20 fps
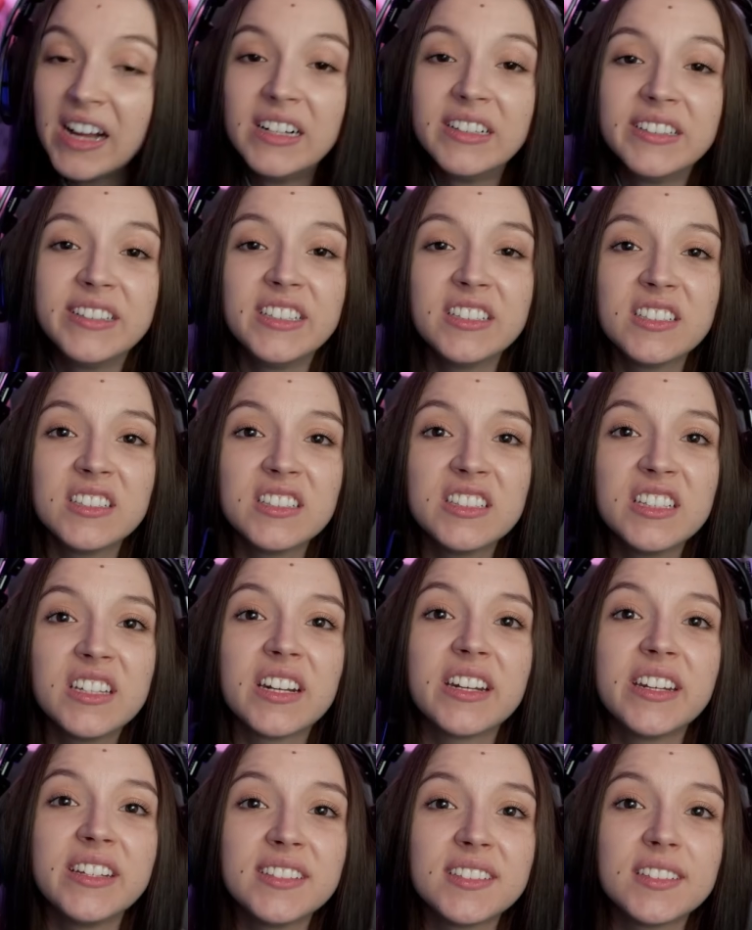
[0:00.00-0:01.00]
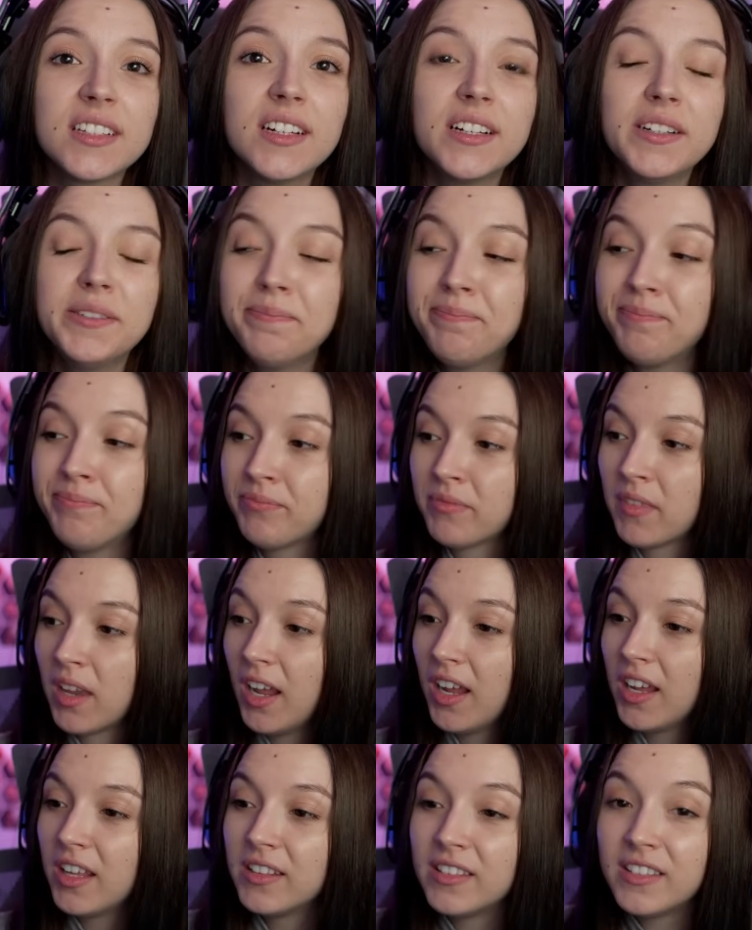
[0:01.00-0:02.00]
This is the reason
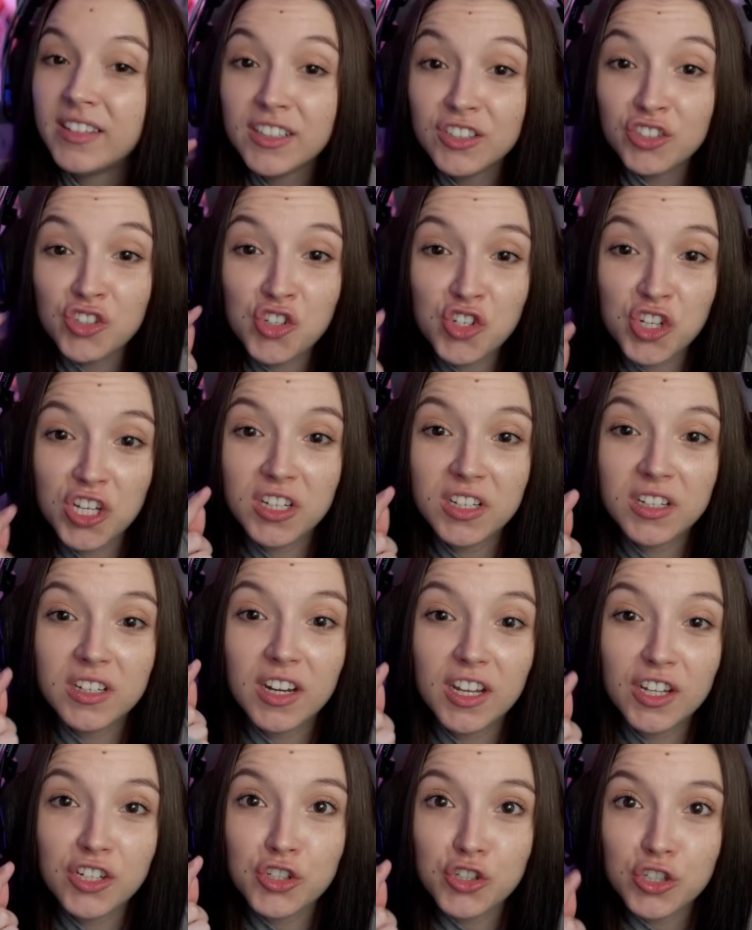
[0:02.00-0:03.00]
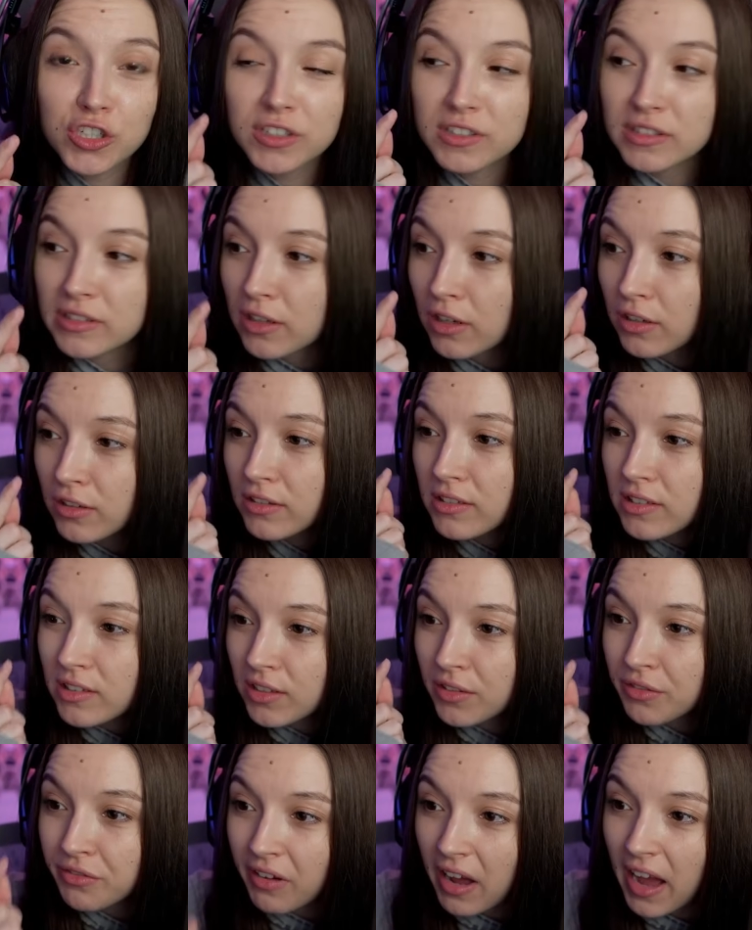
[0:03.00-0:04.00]
this generation is gonna
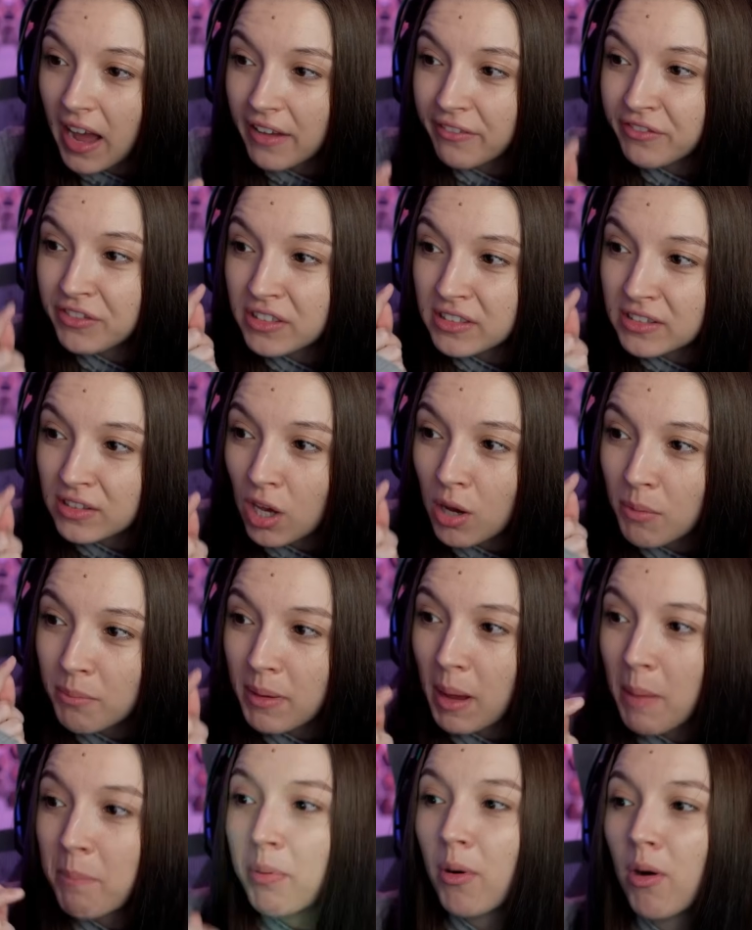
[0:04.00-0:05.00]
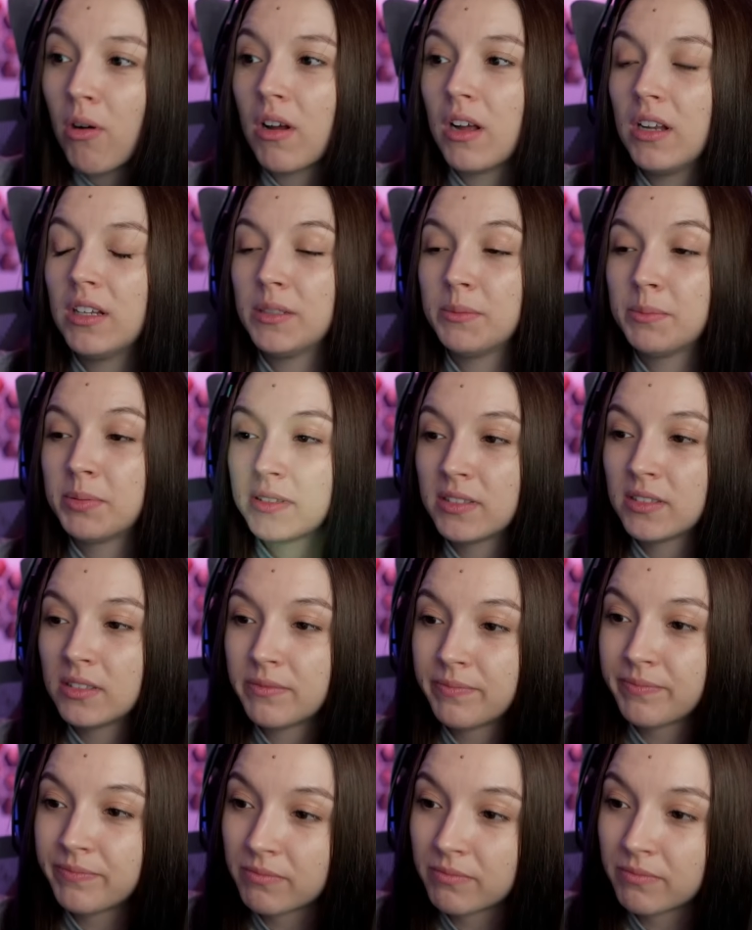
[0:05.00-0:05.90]
survive the zombie apocalypse.